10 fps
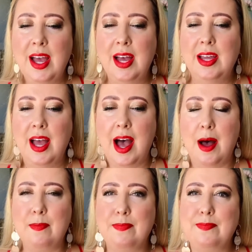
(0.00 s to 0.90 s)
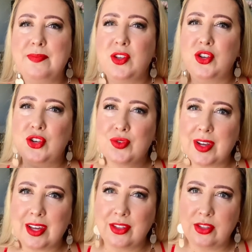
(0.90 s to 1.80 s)
The
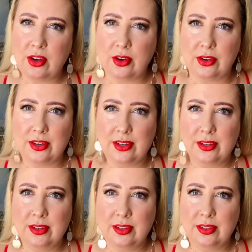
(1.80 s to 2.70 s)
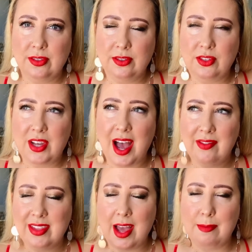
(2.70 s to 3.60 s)
trick though, to having
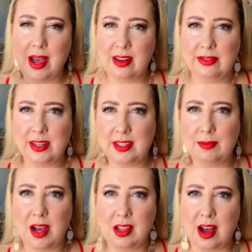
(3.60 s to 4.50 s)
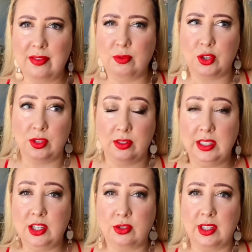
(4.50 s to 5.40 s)
that manifest in my life, which was
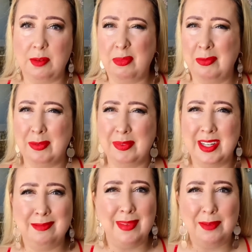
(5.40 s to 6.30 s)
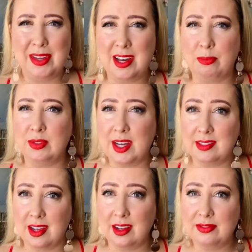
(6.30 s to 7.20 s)
literally probably maybe a couple of days
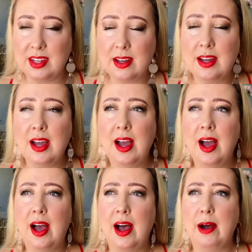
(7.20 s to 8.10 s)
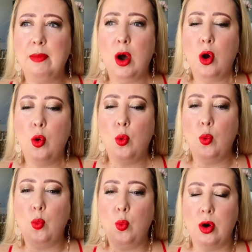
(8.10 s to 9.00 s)
after,
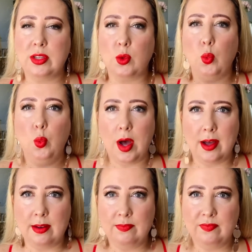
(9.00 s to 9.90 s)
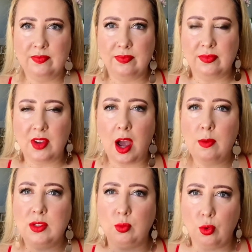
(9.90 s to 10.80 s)
was one, I was
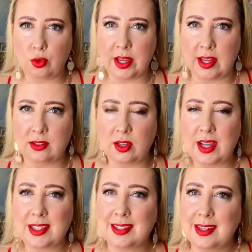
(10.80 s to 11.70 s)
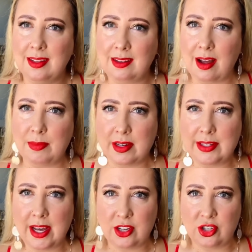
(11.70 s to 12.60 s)
walking. So that's like a light
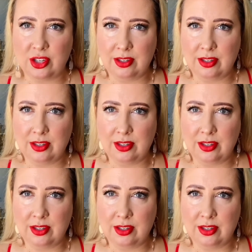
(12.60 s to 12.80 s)
meditation.